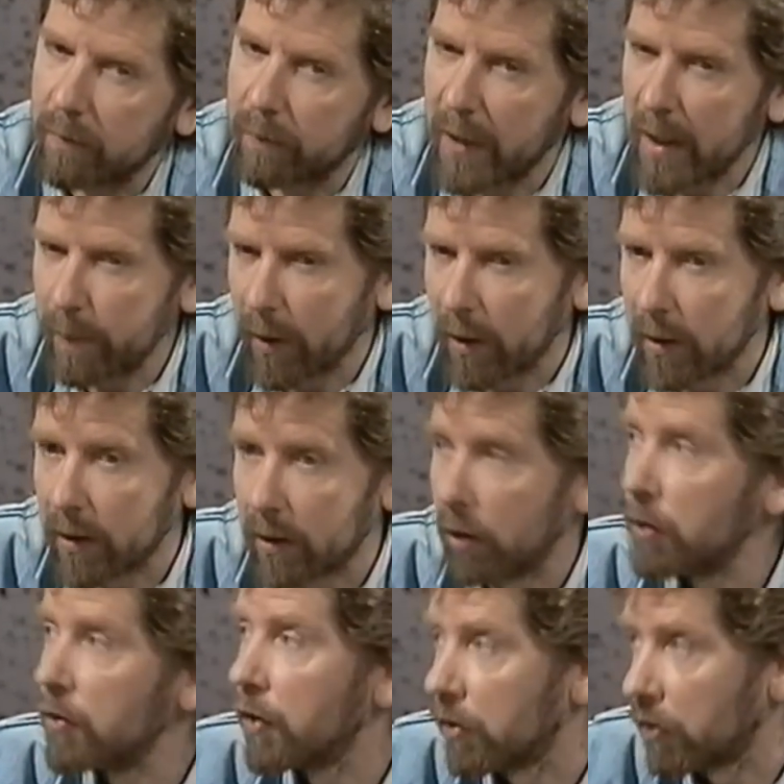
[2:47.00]
people,
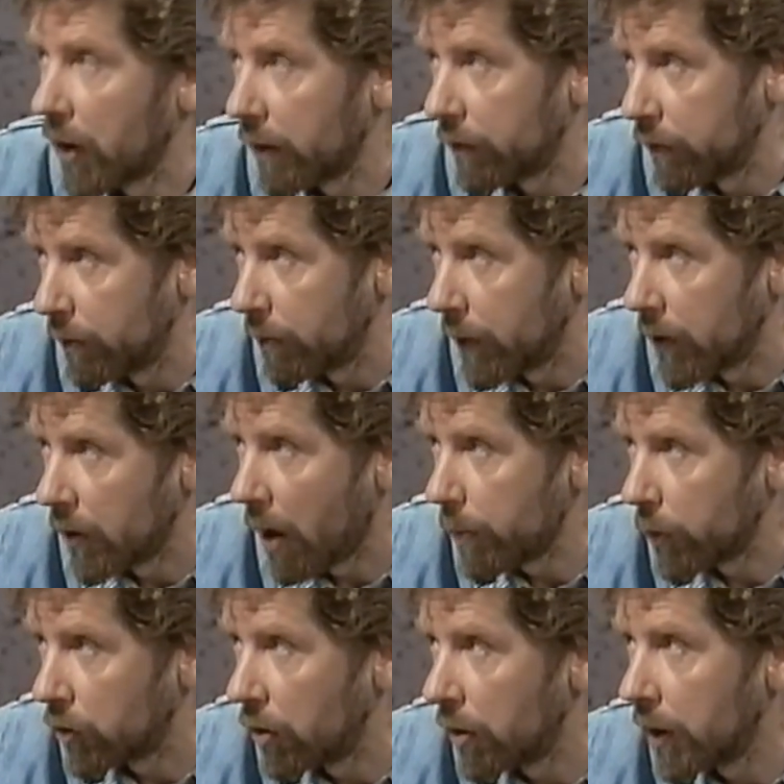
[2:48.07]
including yourself, the
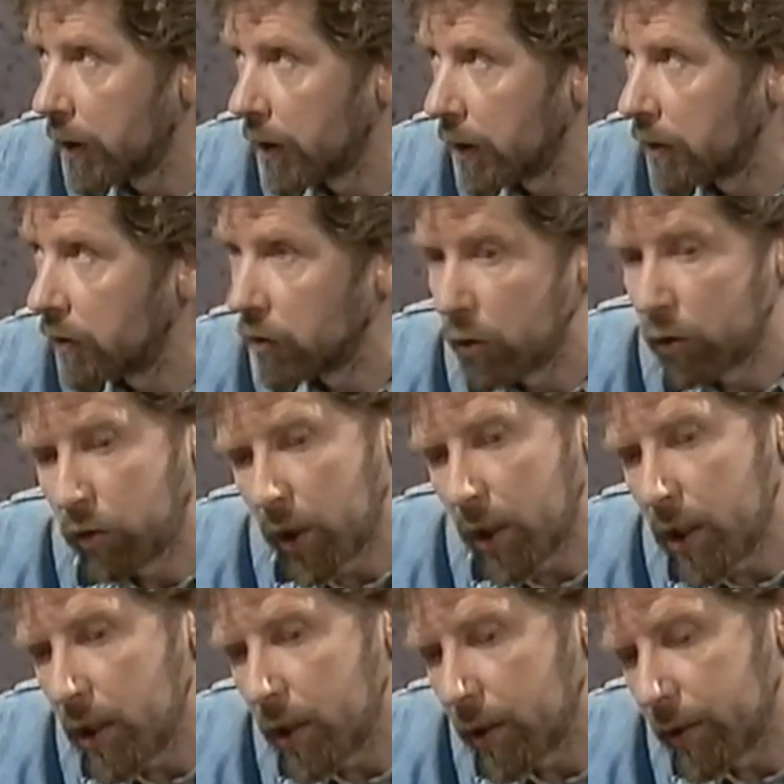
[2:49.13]
opportunity to
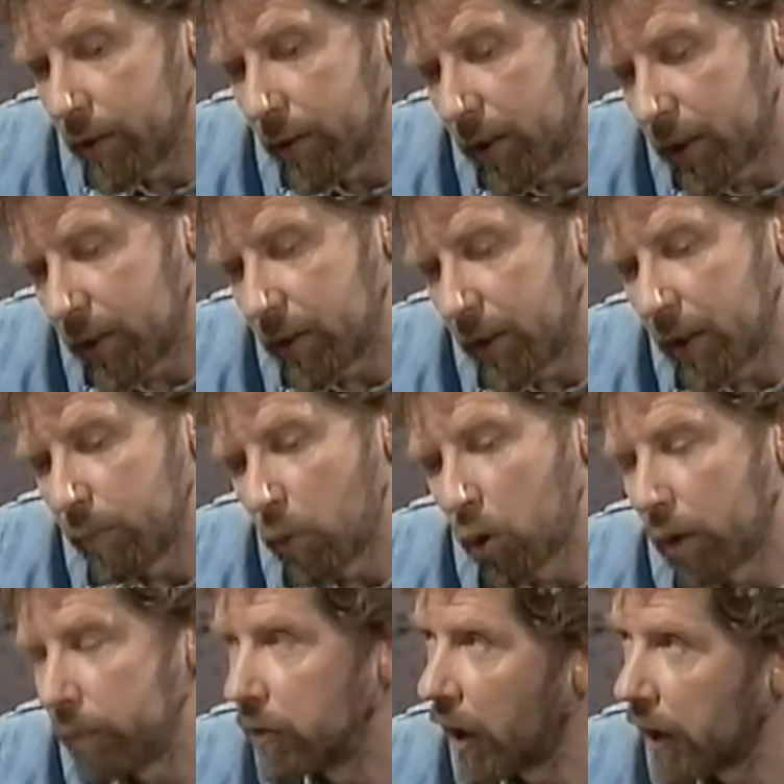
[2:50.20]
see it in a
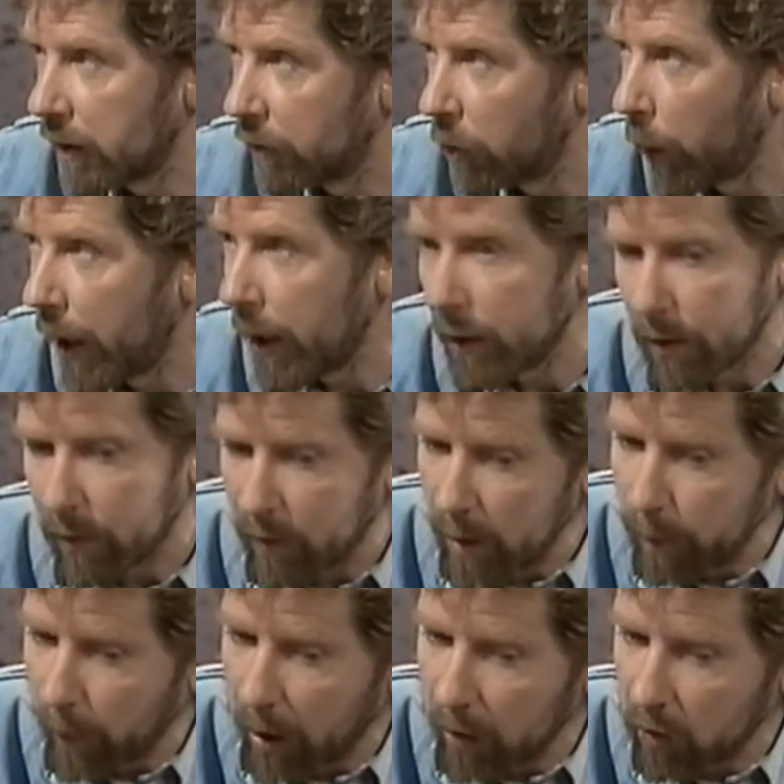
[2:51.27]
more objective way and to see
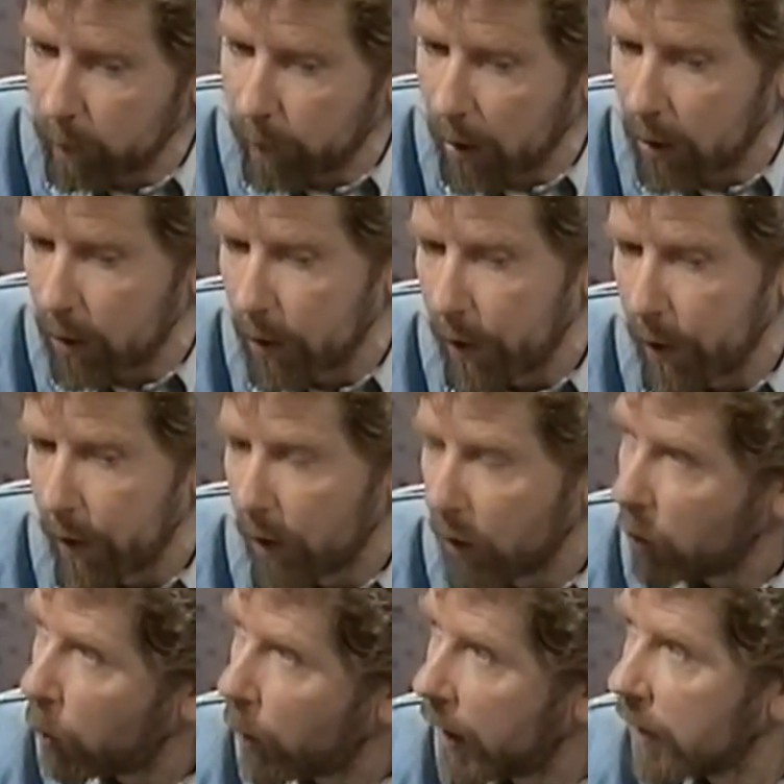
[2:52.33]
possible
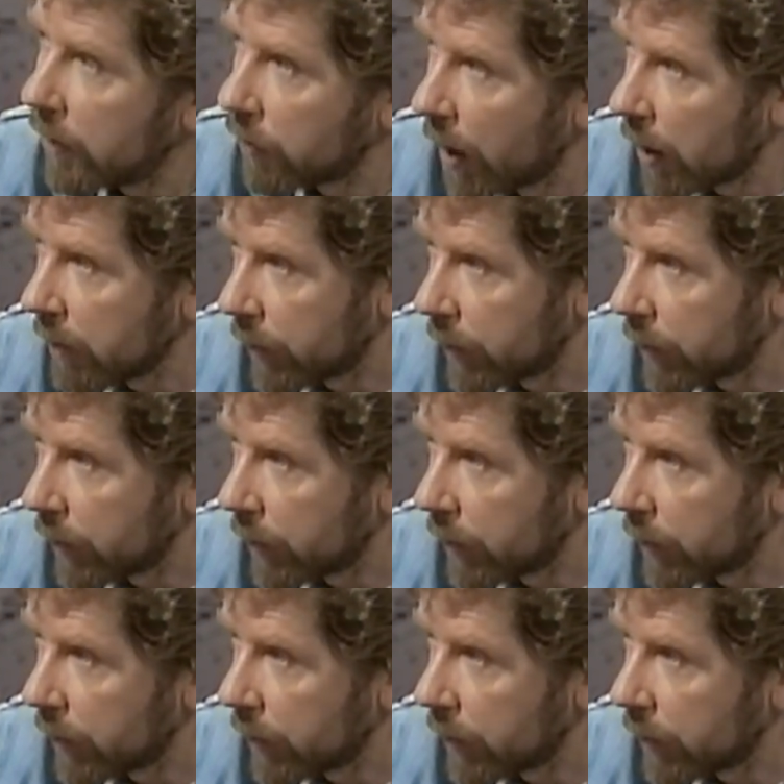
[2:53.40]
ways out